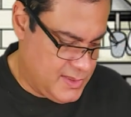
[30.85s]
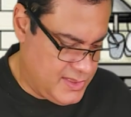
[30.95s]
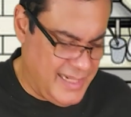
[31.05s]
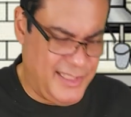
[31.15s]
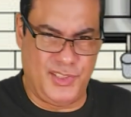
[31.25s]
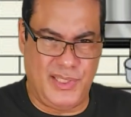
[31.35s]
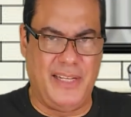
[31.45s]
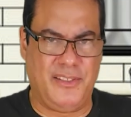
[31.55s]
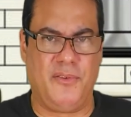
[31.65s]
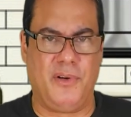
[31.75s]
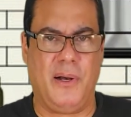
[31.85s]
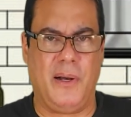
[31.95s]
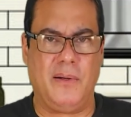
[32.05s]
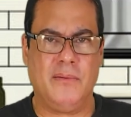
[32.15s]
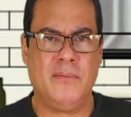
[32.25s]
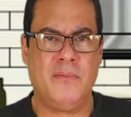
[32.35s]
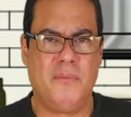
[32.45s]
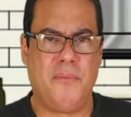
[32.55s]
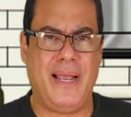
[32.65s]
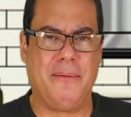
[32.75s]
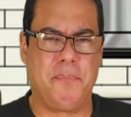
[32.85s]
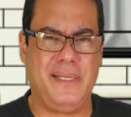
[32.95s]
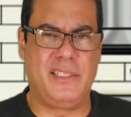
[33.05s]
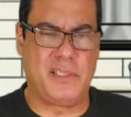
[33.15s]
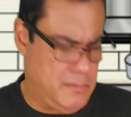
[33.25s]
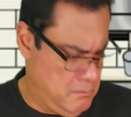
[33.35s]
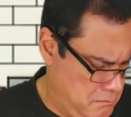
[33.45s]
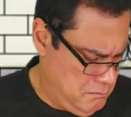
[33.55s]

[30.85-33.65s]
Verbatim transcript: It's like the size of a pan pizza.